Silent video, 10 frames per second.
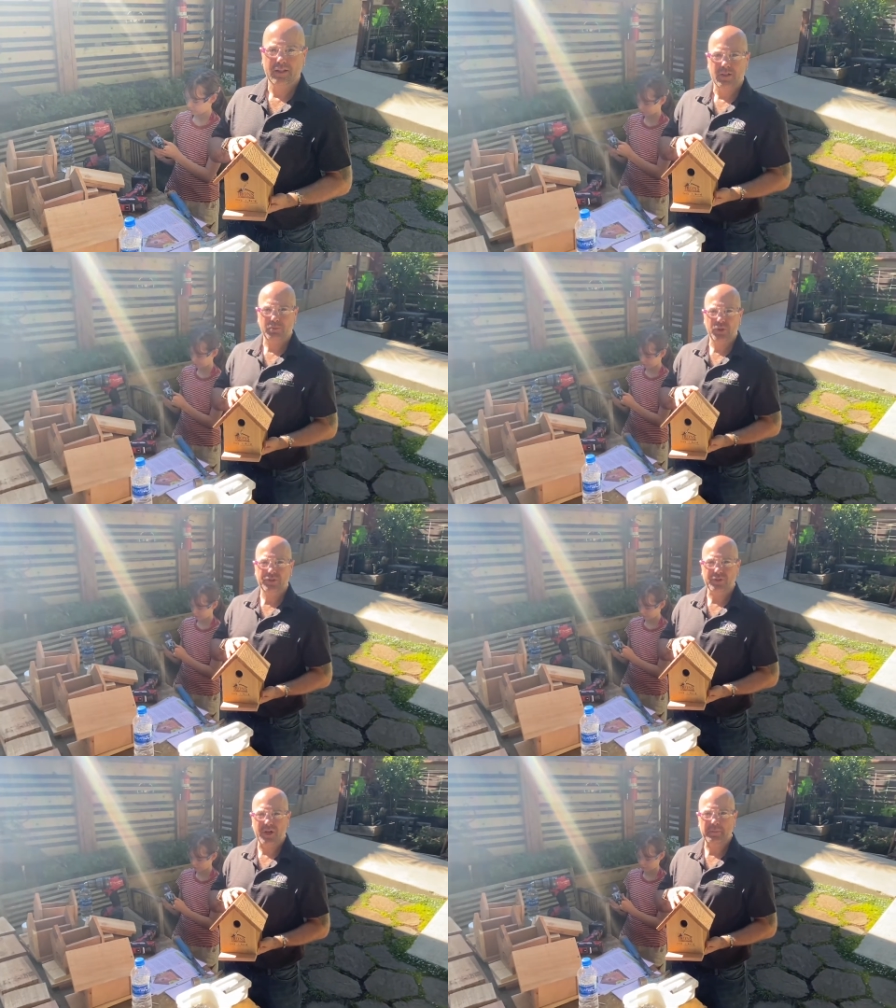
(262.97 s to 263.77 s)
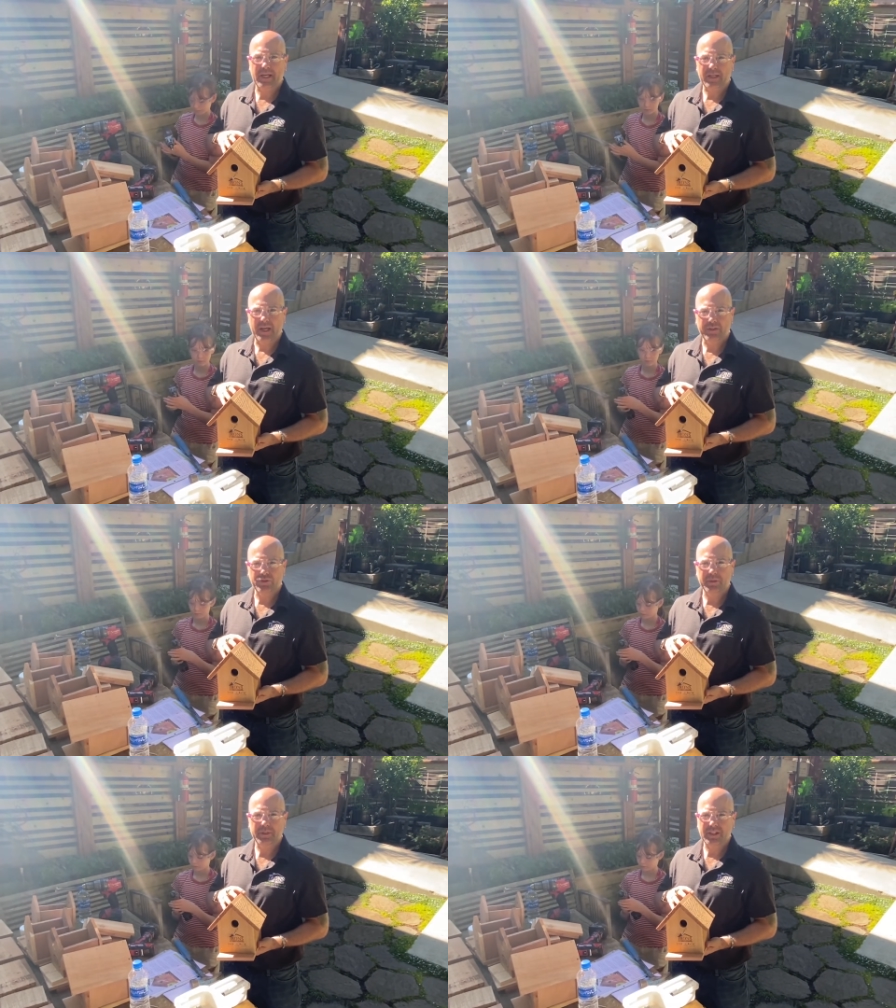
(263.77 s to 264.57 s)
The birds will come back
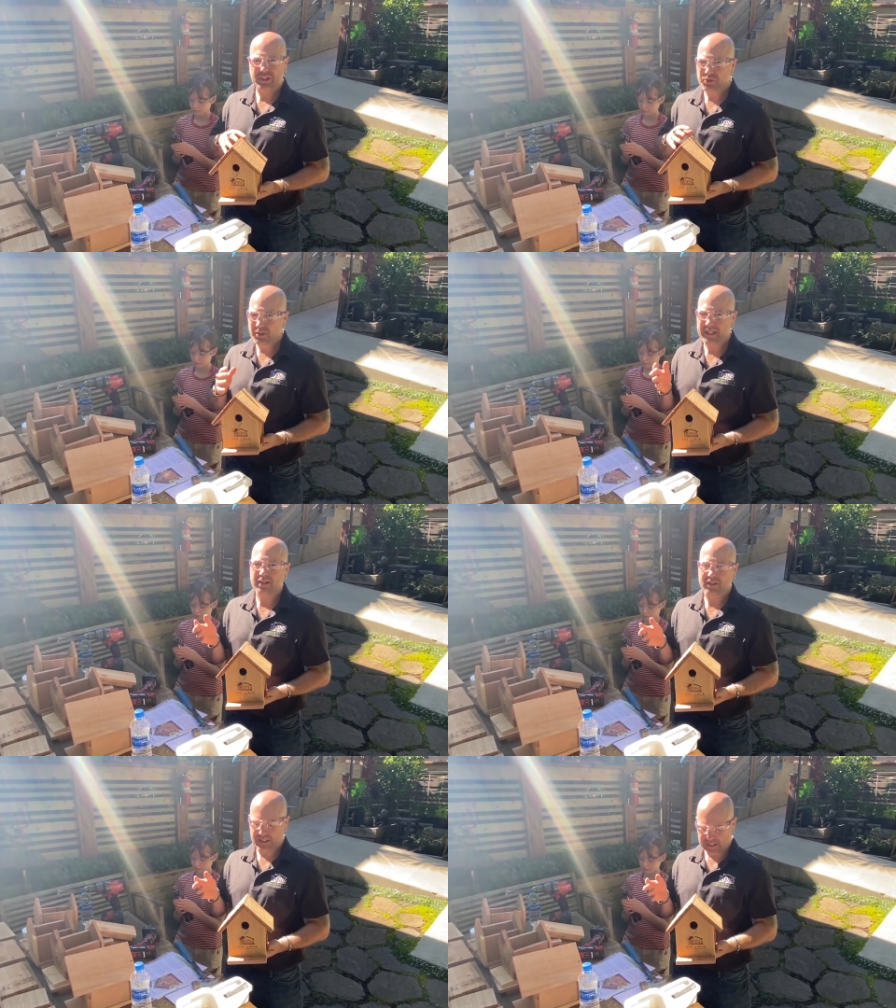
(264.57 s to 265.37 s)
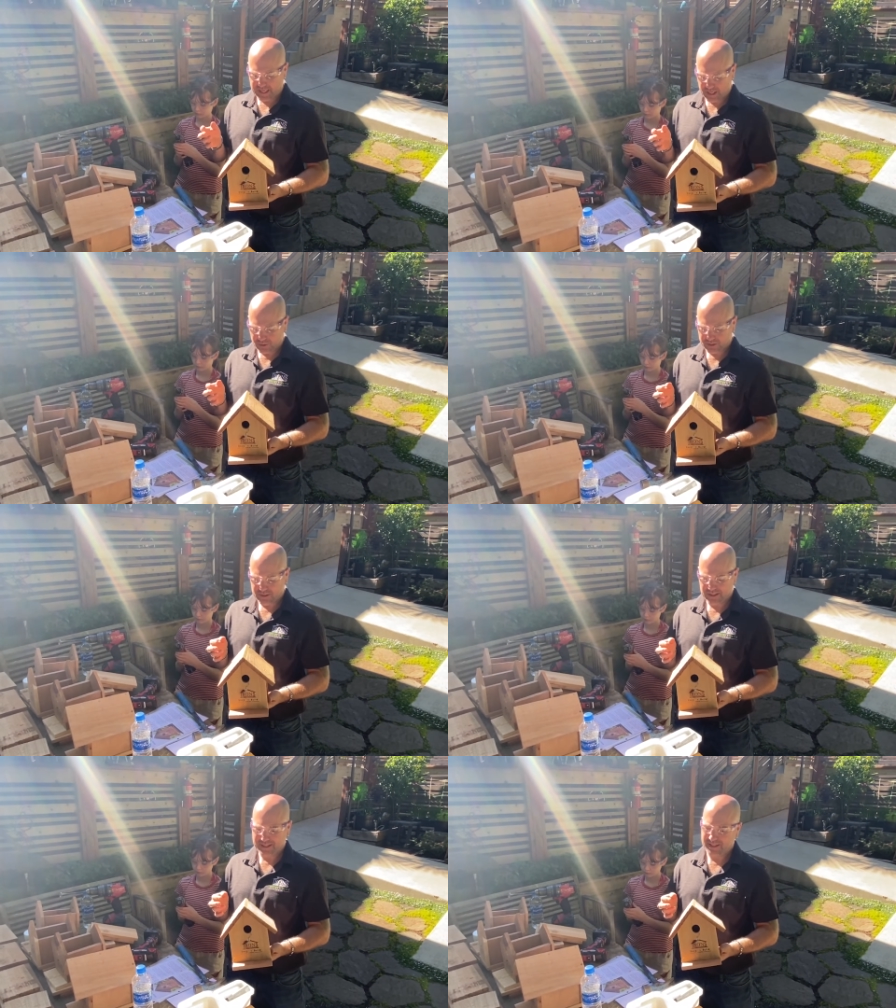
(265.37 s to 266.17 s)
annually, but they do like a clean house
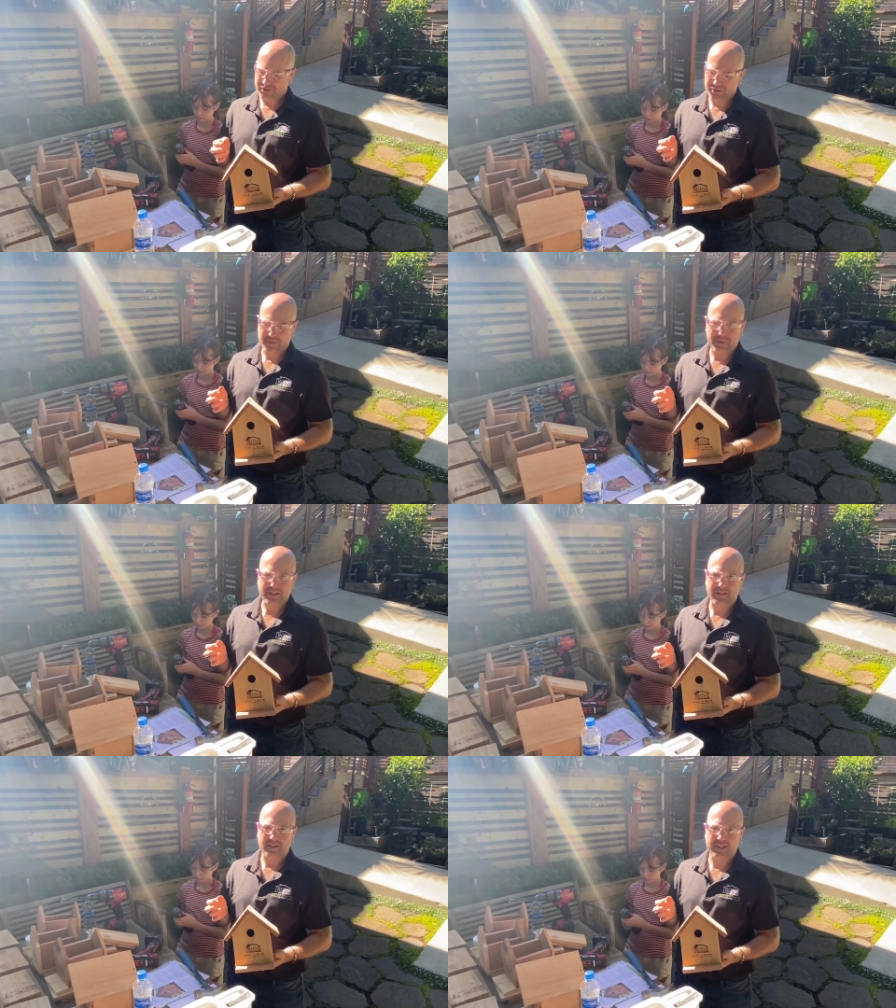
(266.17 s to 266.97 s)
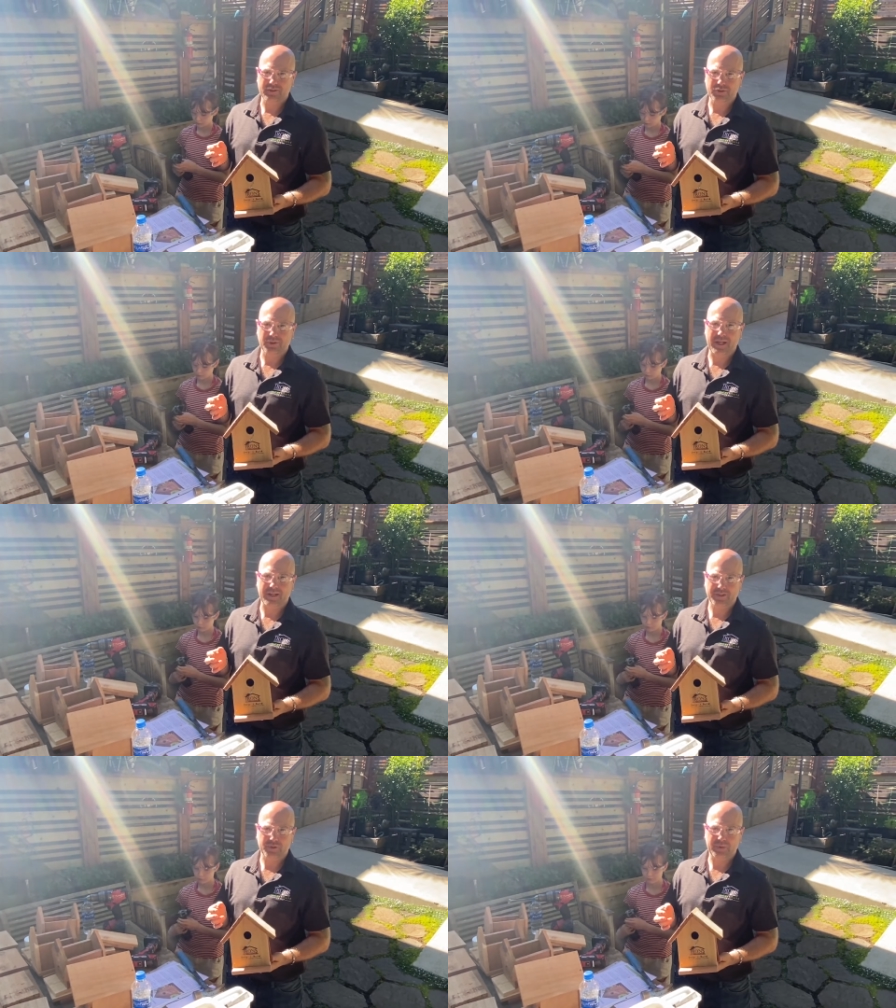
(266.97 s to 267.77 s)
and they don't do the best at cleaning their own
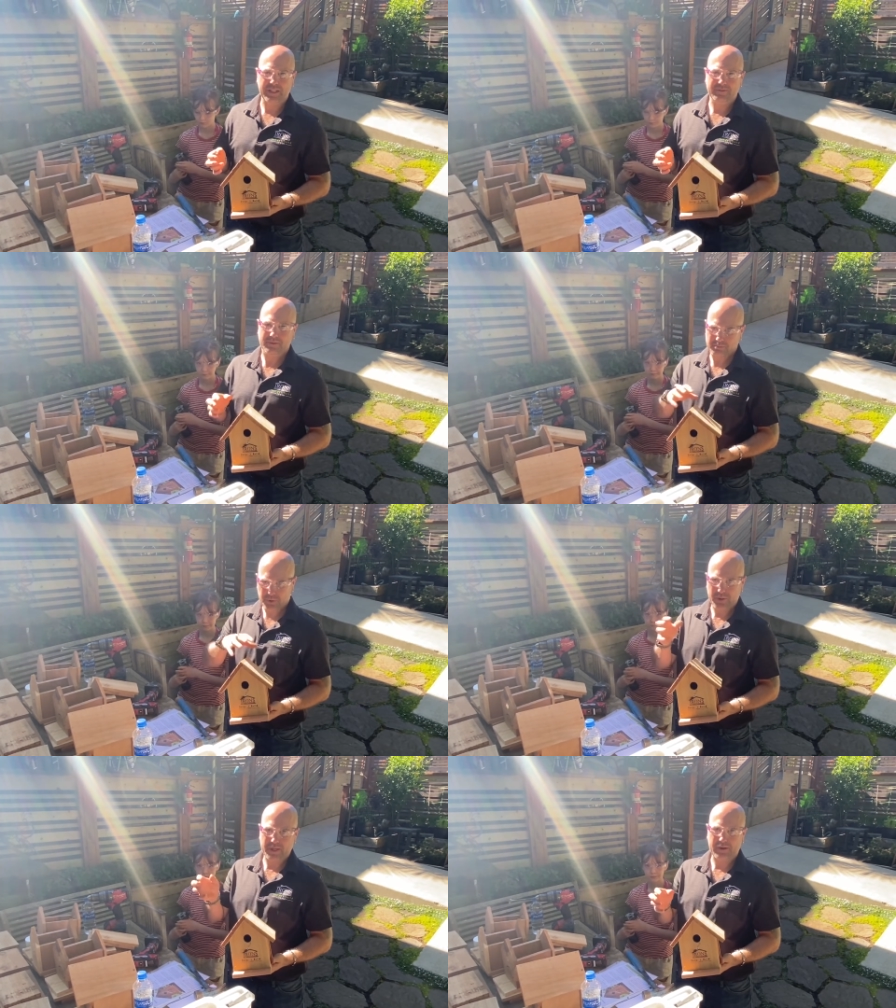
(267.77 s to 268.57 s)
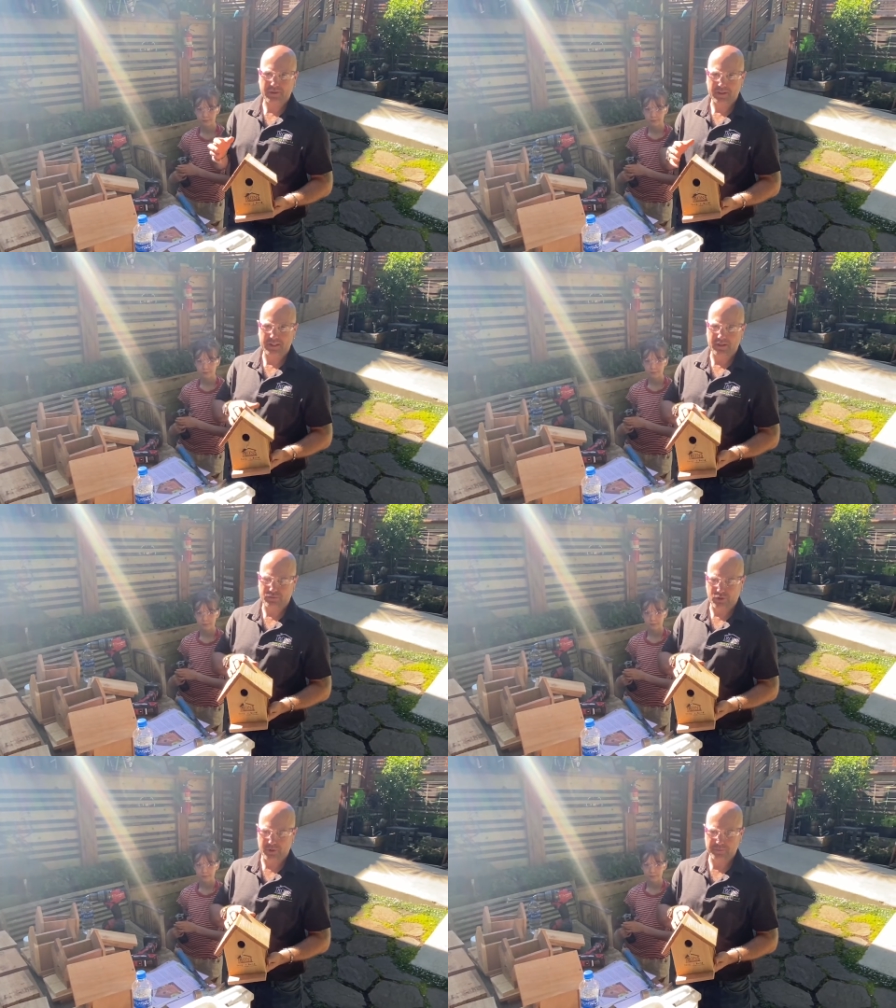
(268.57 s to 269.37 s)
house, so we have to pull it out and clean it
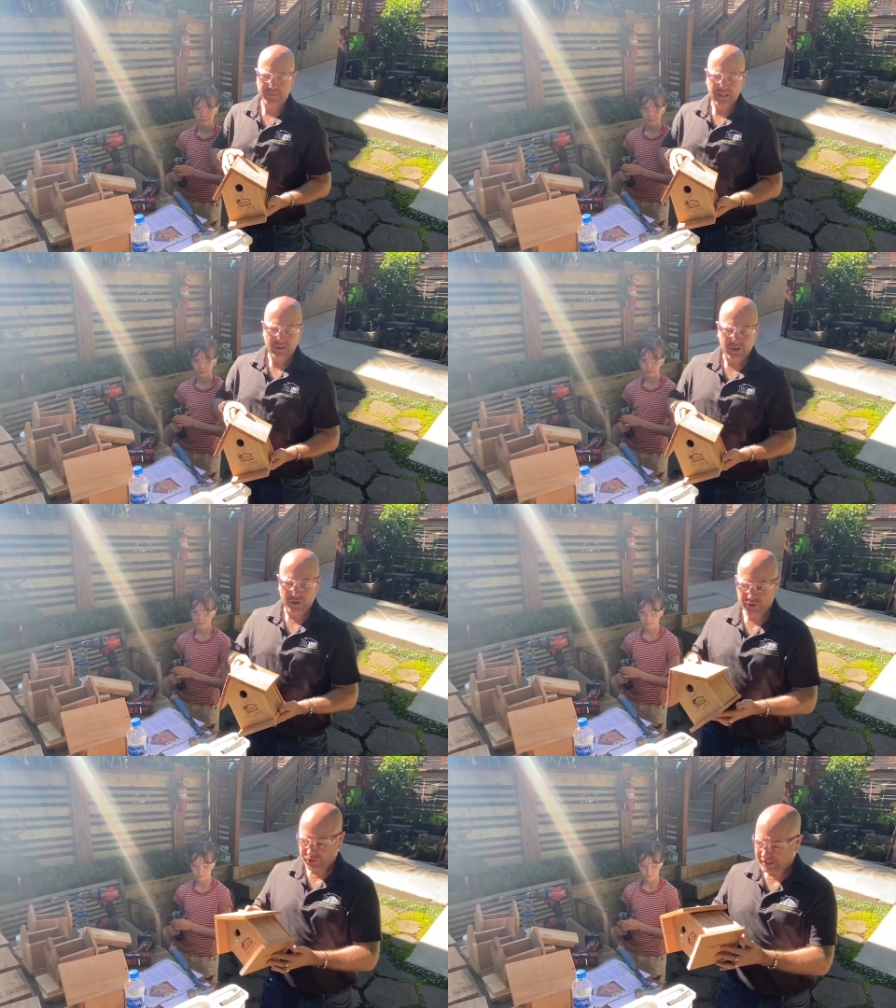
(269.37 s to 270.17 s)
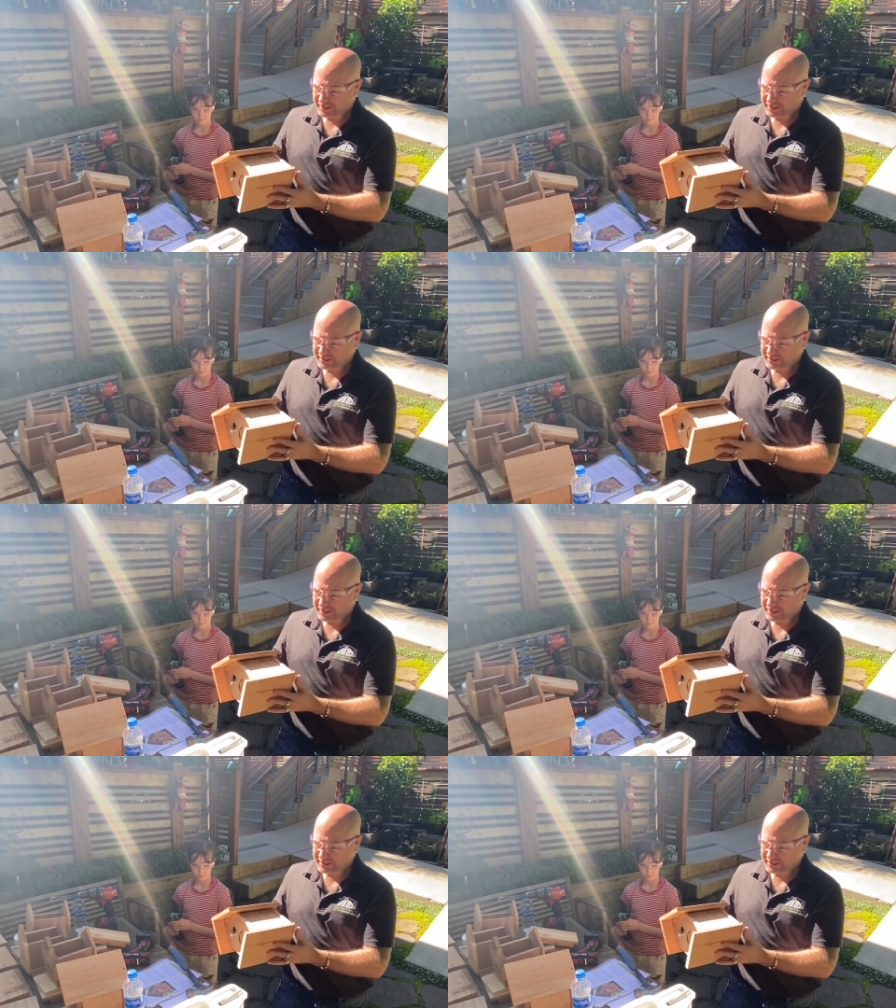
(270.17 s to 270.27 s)
for them. Earlier I